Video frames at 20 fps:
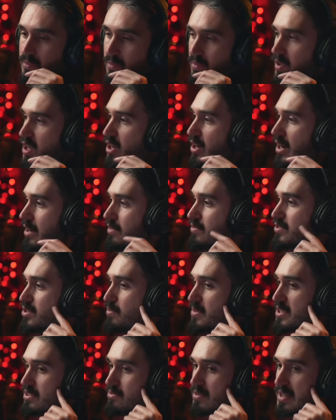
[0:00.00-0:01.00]
You have to
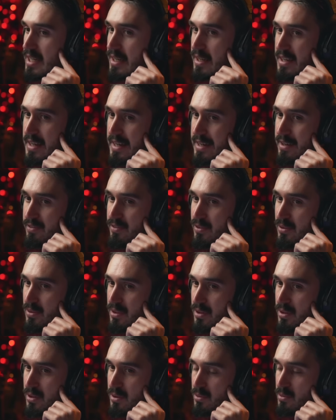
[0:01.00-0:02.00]
be really careful
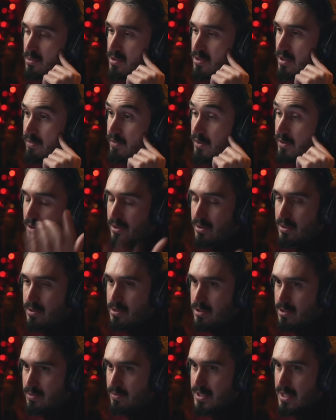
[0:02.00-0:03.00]
though if you
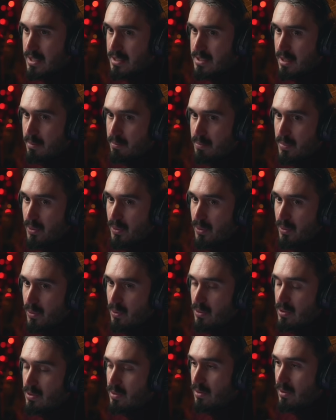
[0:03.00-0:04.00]
use, for
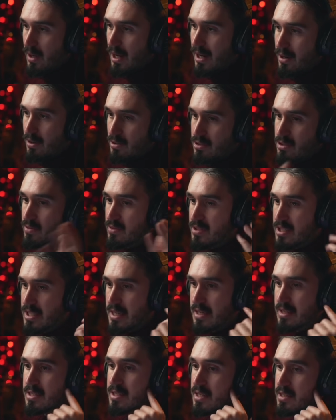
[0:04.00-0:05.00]
example, a lot of
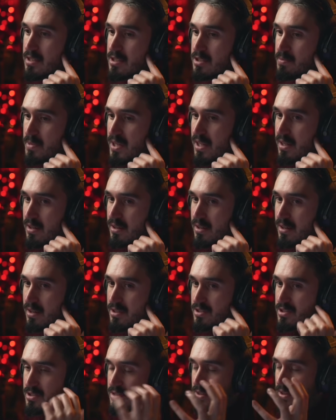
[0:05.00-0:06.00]
CSS,
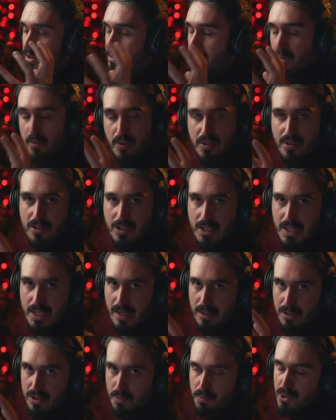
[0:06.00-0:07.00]
because the moment you
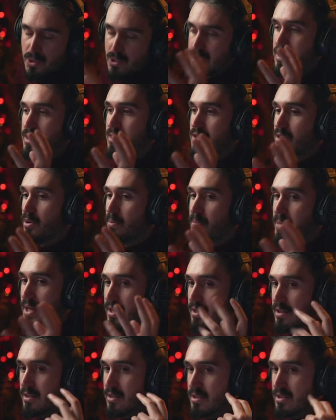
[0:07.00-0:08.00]
start to boost the top
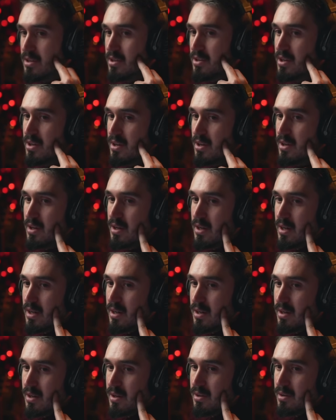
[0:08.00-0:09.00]
end,
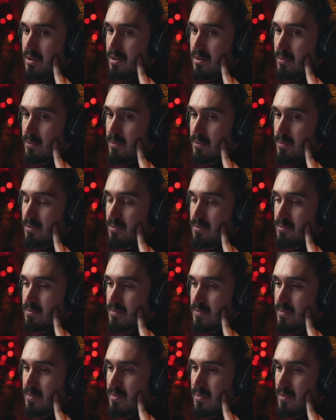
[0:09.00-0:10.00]

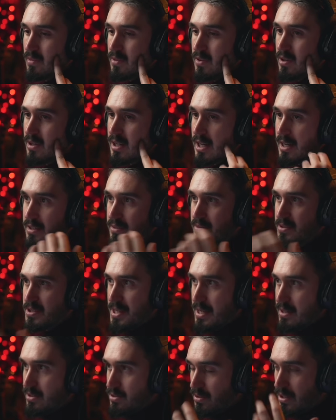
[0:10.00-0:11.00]
you kind of
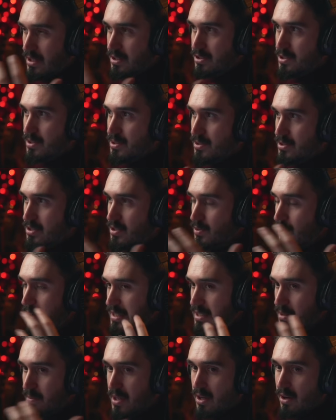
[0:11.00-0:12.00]
start to introduce quite
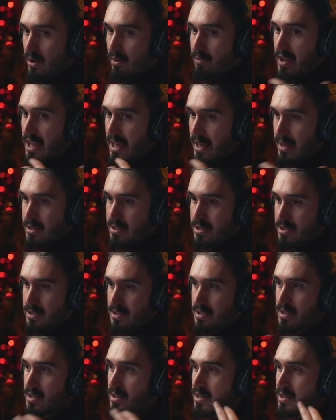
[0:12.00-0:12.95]
a bit of hiss